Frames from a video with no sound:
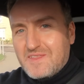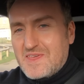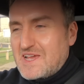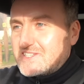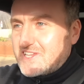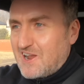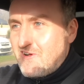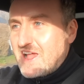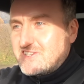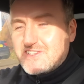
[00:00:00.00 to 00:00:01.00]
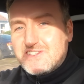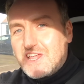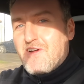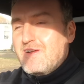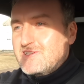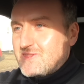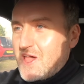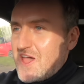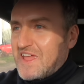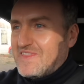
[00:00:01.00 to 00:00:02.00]
Acceleration 0 to
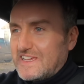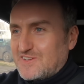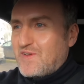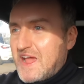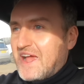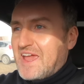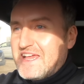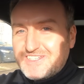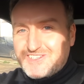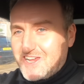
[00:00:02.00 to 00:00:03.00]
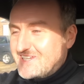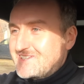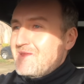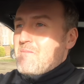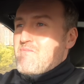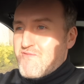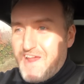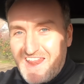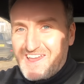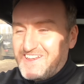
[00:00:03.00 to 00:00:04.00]
30 in this thing is just brilliant.